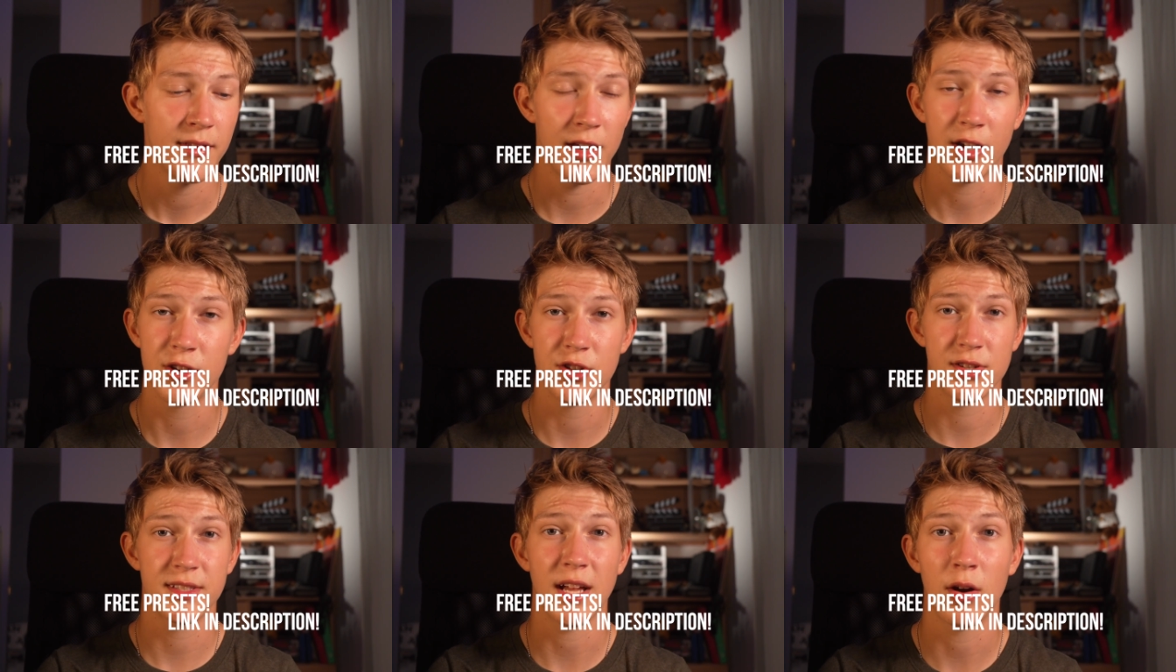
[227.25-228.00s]
that you can
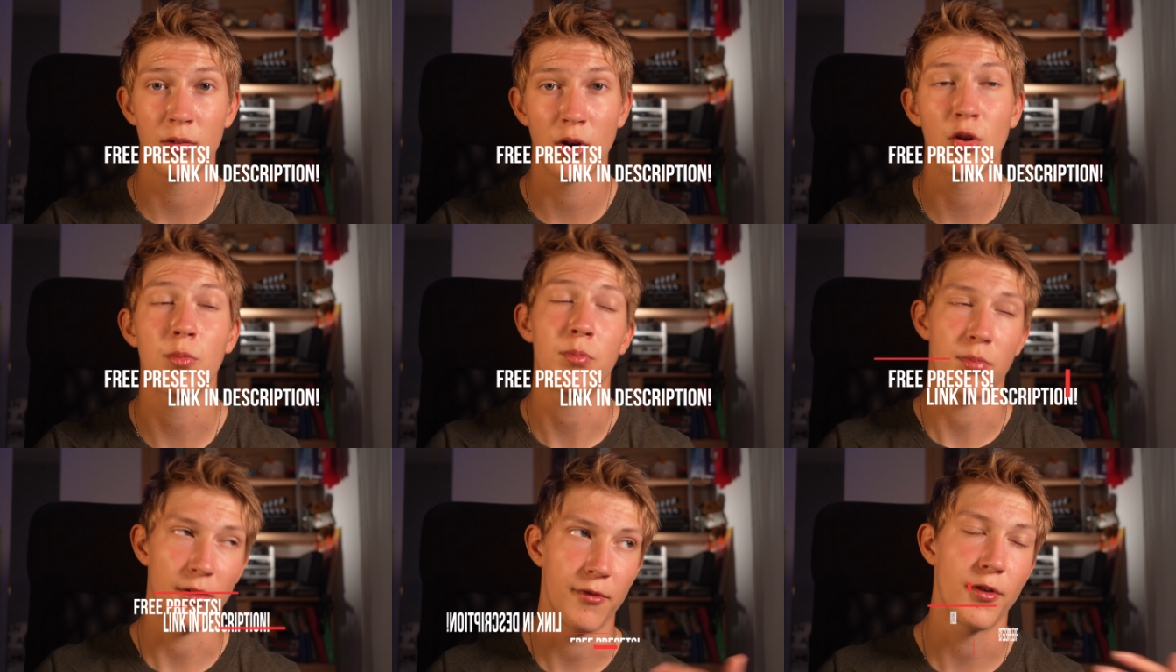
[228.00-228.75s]
just download,
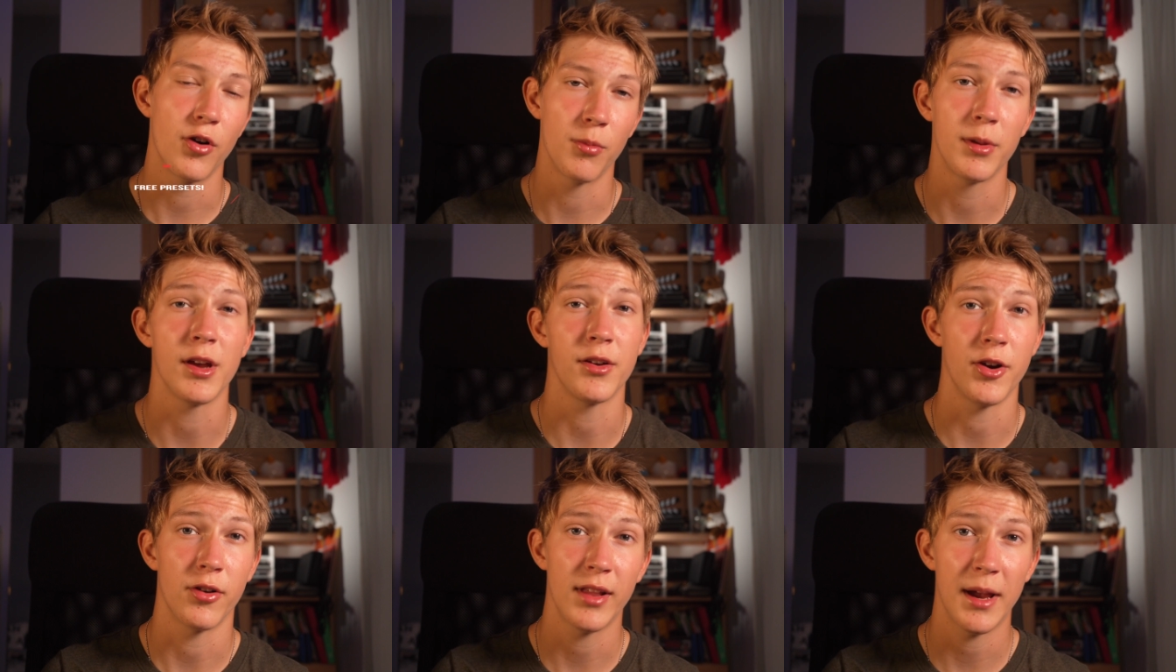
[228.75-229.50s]
preferably
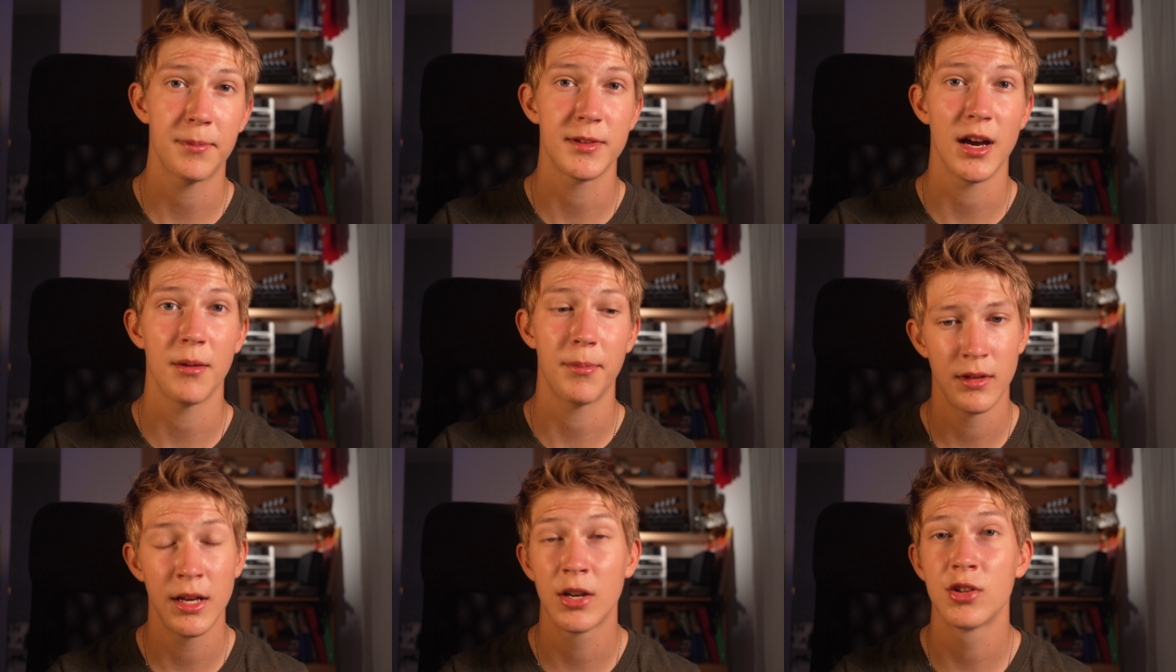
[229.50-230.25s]
on your laptop,
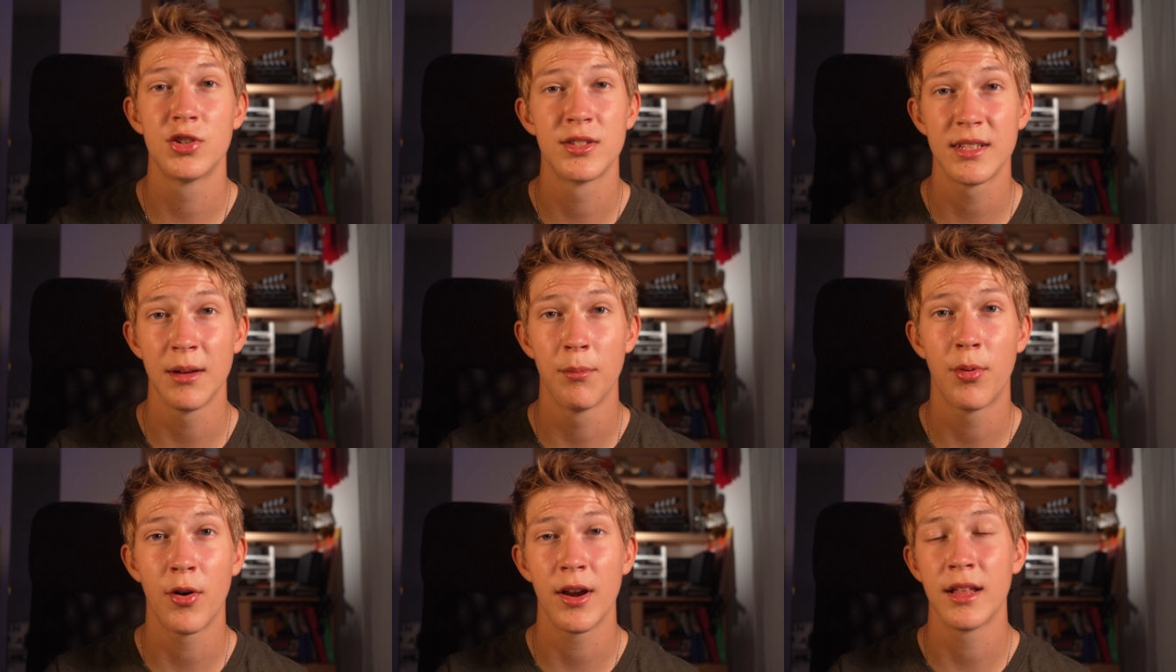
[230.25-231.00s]
that you can just
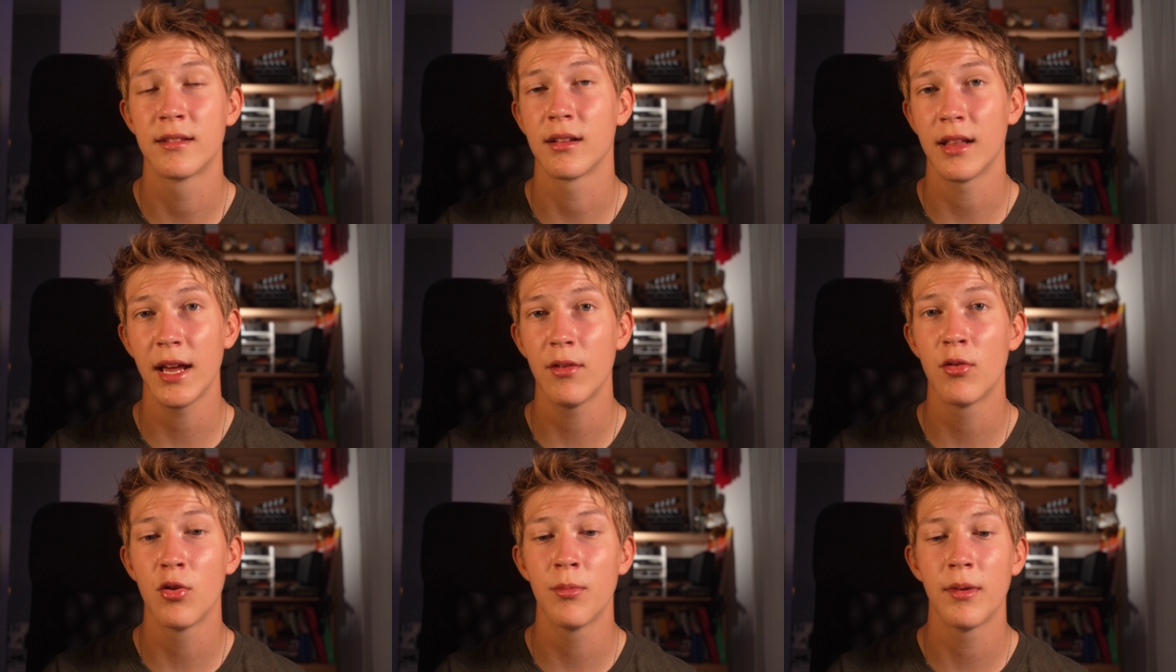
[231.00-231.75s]
import into
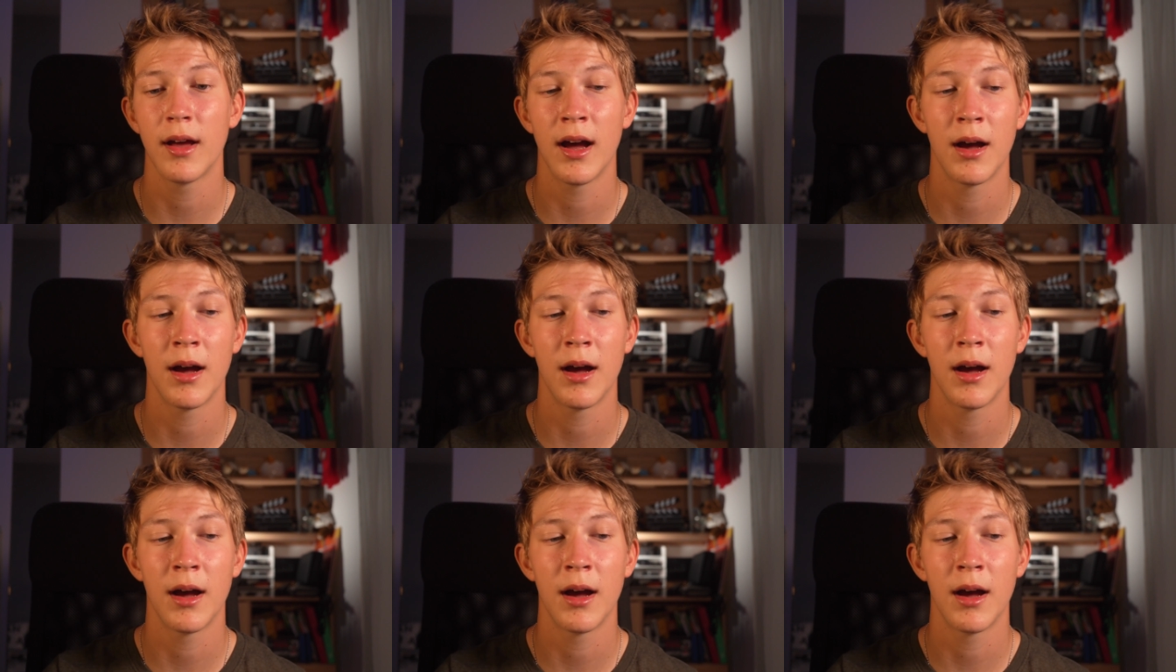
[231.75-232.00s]
Lightroom.